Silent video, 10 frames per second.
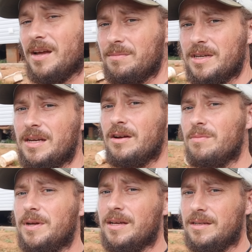times in
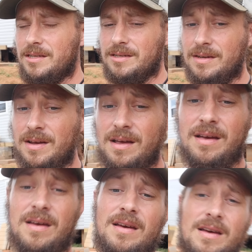here because
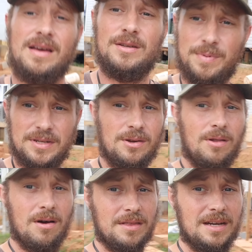it's been so
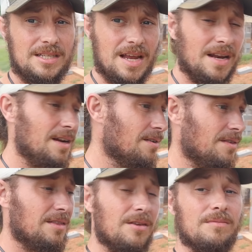long that it's sat here
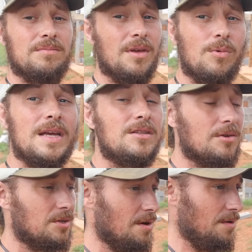that the, the
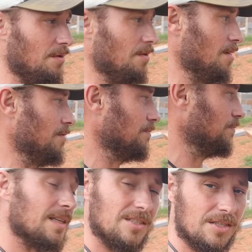weeds are starting to grow.
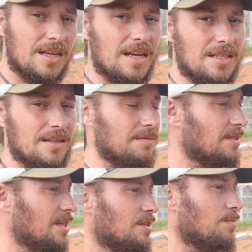It's just nice to
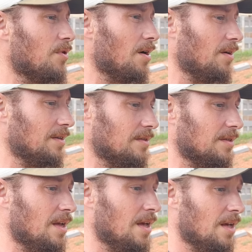see some progress.
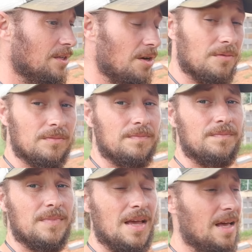So
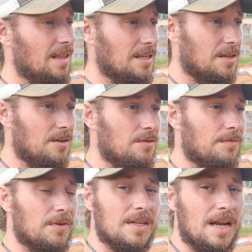that's going to do
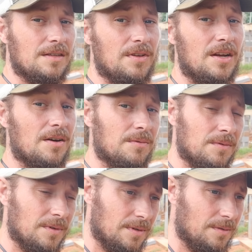it for today's video.
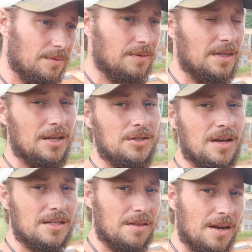Catch you
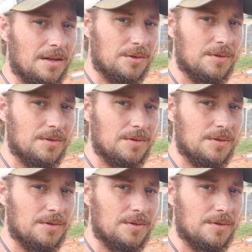guys on the next